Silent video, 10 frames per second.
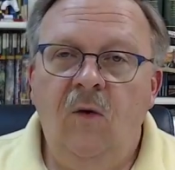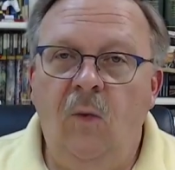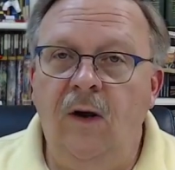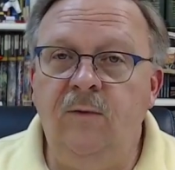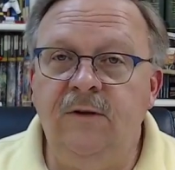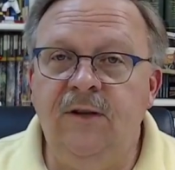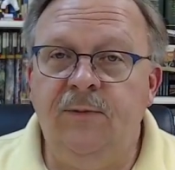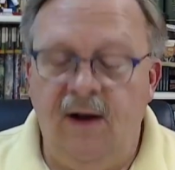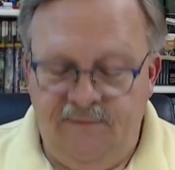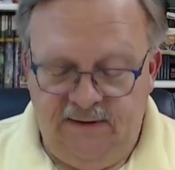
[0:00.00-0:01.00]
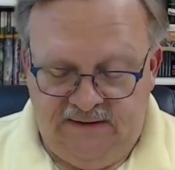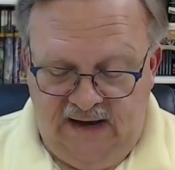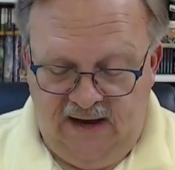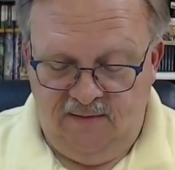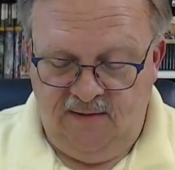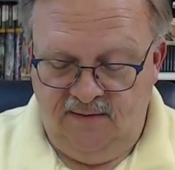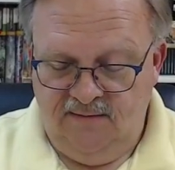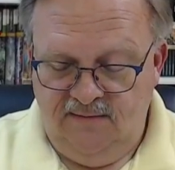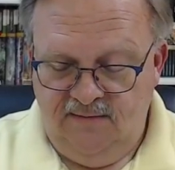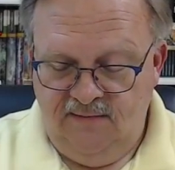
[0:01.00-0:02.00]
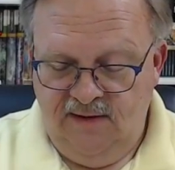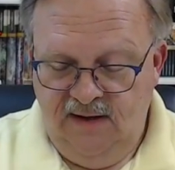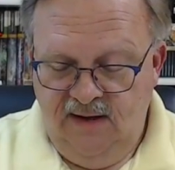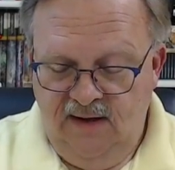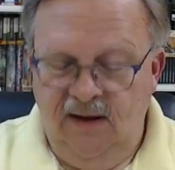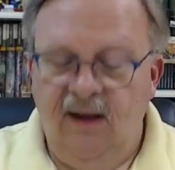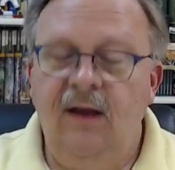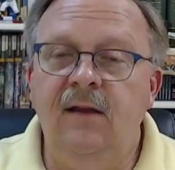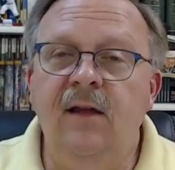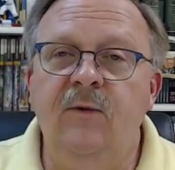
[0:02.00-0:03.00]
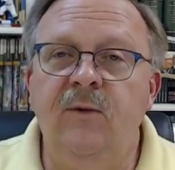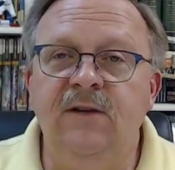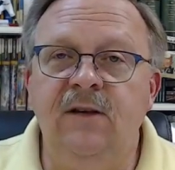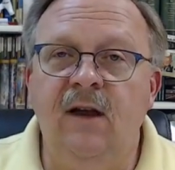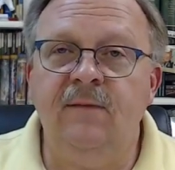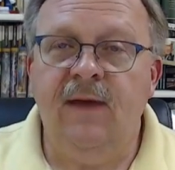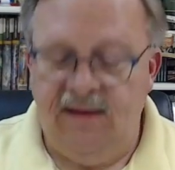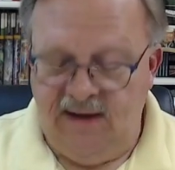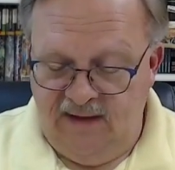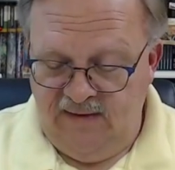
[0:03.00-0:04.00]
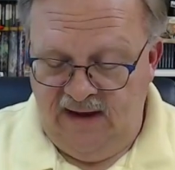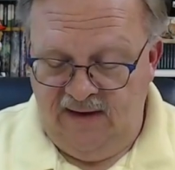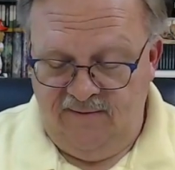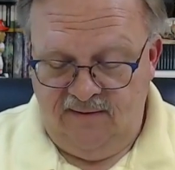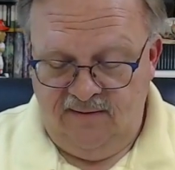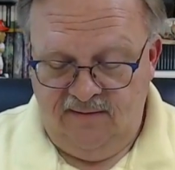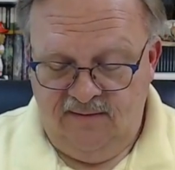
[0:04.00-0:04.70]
One was the prophet Samuel. Another was a young man named David.